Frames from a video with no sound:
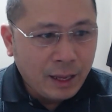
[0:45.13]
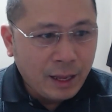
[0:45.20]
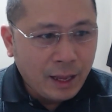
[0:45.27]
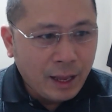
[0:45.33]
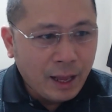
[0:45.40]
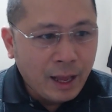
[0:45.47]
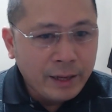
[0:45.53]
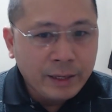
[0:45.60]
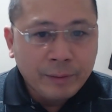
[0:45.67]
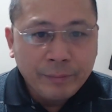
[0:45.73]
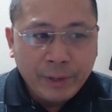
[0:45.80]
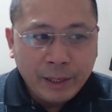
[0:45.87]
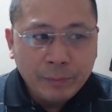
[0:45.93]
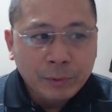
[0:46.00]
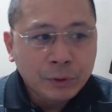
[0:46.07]
I am
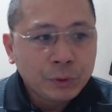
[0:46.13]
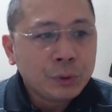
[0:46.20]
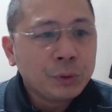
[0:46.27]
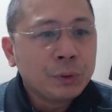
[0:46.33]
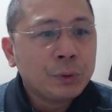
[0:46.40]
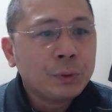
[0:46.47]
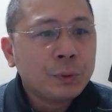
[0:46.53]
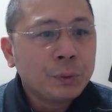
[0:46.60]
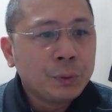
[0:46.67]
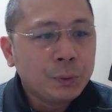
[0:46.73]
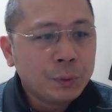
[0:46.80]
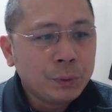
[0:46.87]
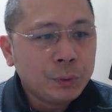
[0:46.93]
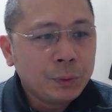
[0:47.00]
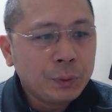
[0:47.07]
able
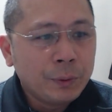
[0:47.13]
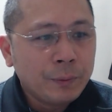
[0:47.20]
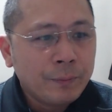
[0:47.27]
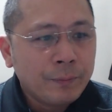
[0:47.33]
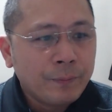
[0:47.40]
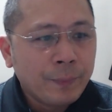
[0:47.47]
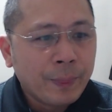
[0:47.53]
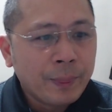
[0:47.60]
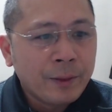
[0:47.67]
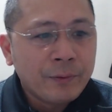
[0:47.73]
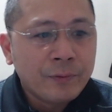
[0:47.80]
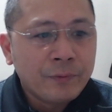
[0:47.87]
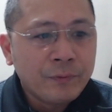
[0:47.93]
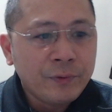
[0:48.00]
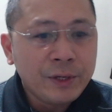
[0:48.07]
to
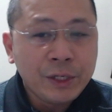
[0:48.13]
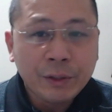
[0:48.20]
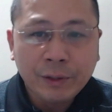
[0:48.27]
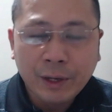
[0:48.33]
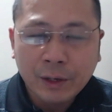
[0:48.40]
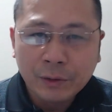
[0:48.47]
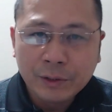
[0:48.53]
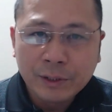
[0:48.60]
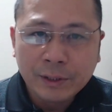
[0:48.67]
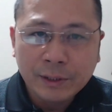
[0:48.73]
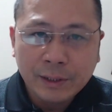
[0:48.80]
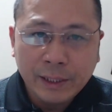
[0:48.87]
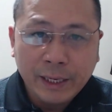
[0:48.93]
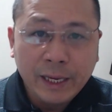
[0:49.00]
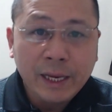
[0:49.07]
figure out
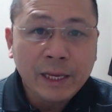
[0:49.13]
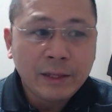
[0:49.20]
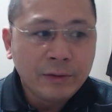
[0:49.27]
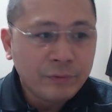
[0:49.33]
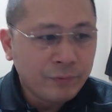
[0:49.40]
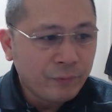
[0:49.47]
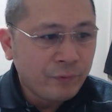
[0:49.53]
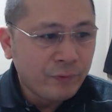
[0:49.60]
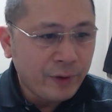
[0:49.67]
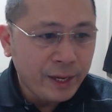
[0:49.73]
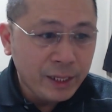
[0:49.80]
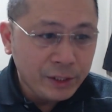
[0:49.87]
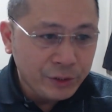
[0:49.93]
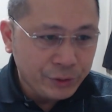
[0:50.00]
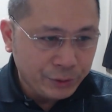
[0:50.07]
8
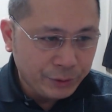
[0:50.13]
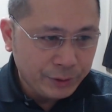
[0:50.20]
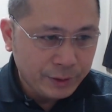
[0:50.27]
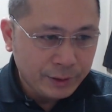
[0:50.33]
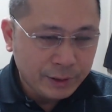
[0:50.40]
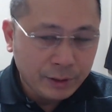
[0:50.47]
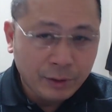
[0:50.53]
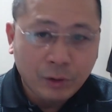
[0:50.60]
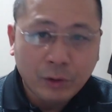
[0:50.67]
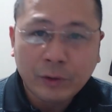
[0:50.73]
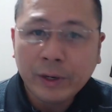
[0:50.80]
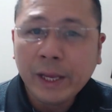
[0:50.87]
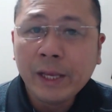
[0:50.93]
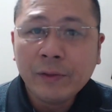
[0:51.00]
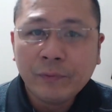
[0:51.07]
failures or
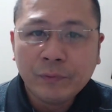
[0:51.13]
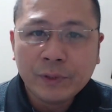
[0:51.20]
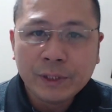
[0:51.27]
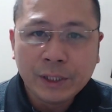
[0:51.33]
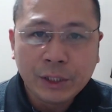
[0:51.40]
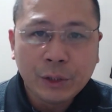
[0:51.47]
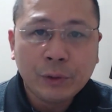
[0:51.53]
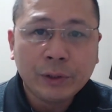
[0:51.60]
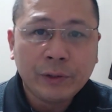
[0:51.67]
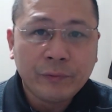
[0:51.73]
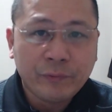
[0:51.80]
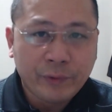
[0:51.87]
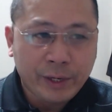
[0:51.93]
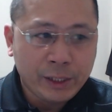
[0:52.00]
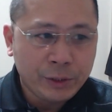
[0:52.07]
8 security
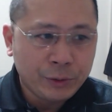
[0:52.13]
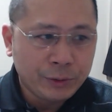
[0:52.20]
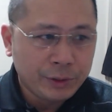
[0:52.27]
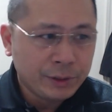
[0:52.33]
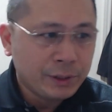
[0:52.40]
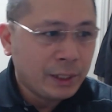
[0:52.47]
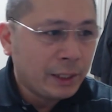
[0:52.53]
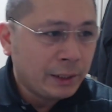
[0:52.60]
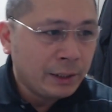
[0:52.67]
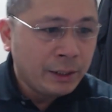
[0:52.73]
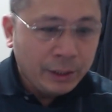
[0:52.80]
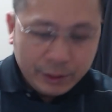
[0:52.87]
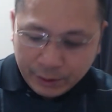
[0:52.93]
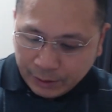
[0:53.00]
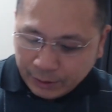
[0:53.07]
failures.
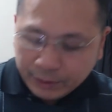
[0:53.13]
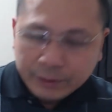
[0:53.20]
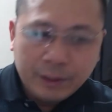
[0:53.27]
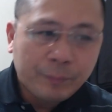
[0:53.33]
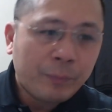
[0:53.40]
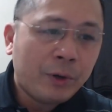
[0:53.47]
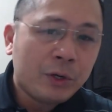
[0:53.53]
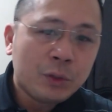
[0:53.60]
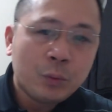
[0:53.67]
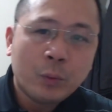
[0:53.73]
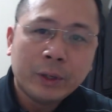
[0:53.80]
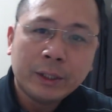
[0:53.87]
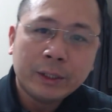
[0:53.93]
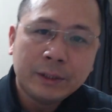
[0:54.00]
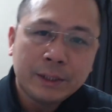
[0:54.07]
The first
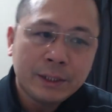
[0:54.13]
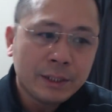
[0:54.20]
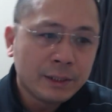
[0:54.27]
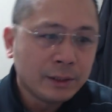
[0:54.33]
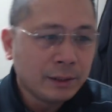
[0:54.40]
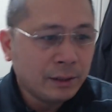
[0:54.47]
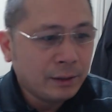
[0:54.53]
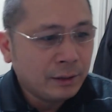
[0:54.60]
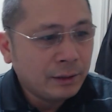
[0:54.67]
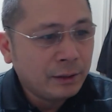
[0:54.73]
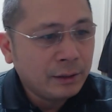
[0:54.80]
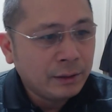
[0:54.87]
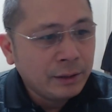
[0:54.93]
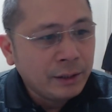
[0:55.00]
one is the